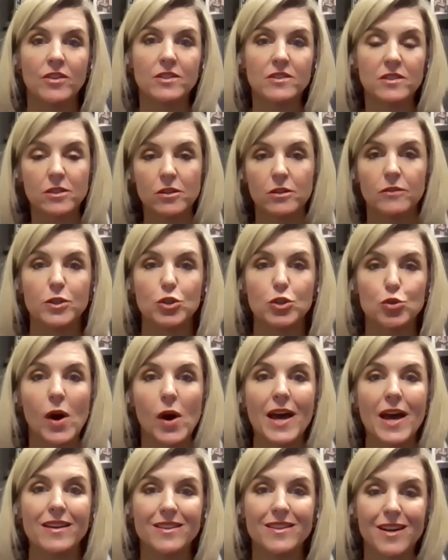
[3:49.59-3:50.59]
this
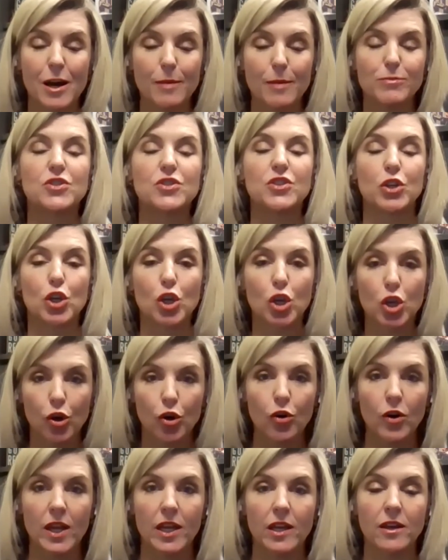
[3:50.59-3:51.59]
individual ended up
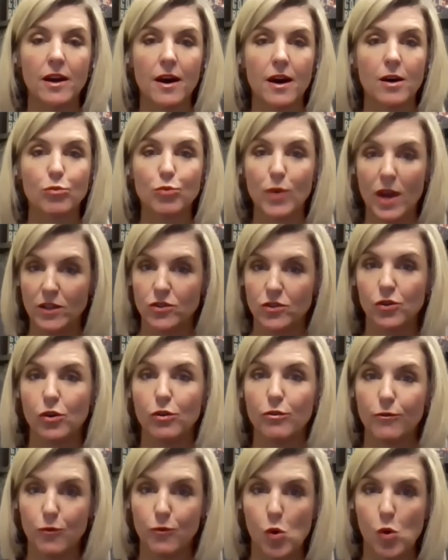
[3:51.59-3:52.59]
securing a
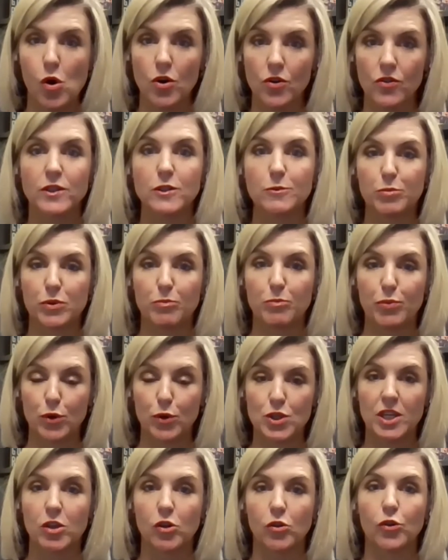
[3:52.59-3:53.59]
rental for this
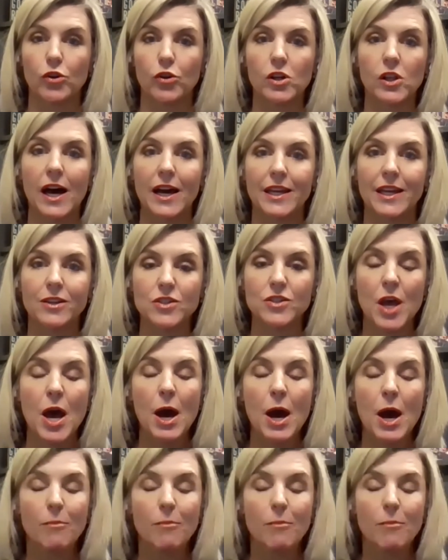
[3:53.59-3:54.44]
particular client.